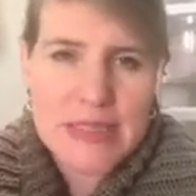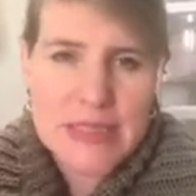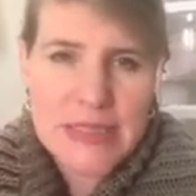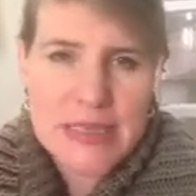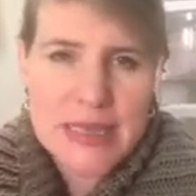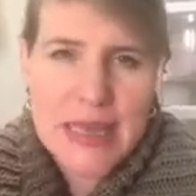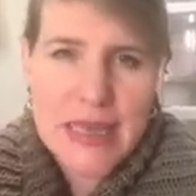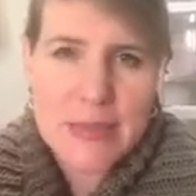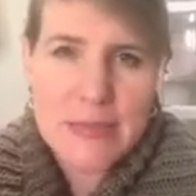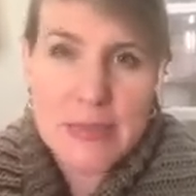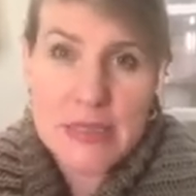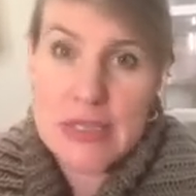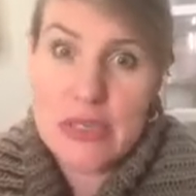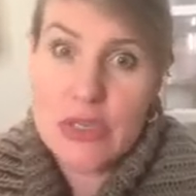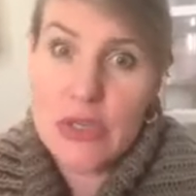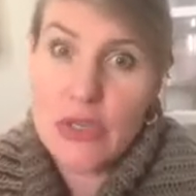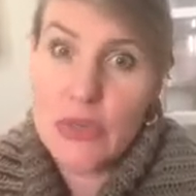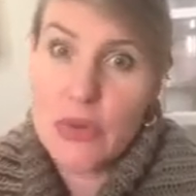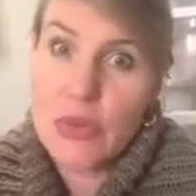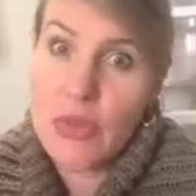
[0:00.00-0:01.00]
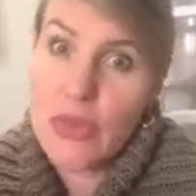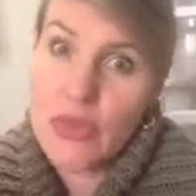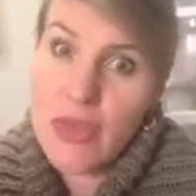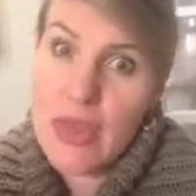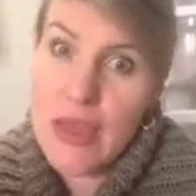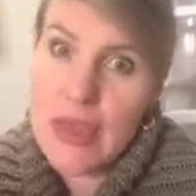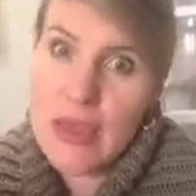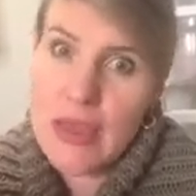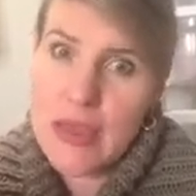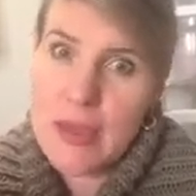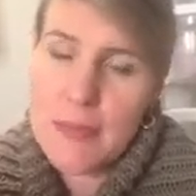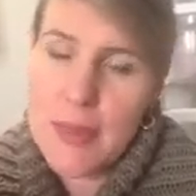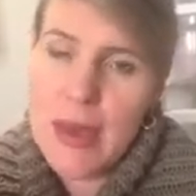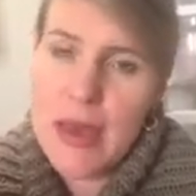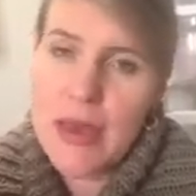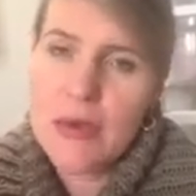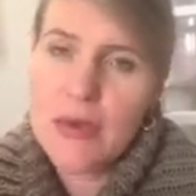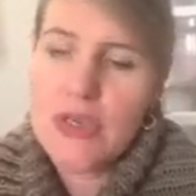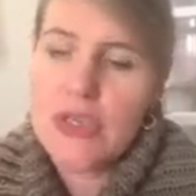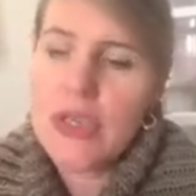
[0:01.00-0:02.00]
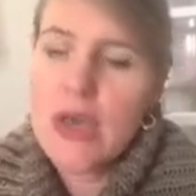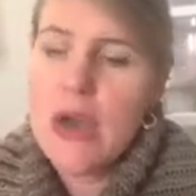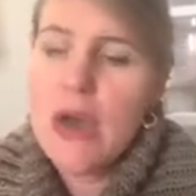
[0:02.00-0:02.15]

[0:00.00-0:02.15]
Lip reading: names that you're thinking about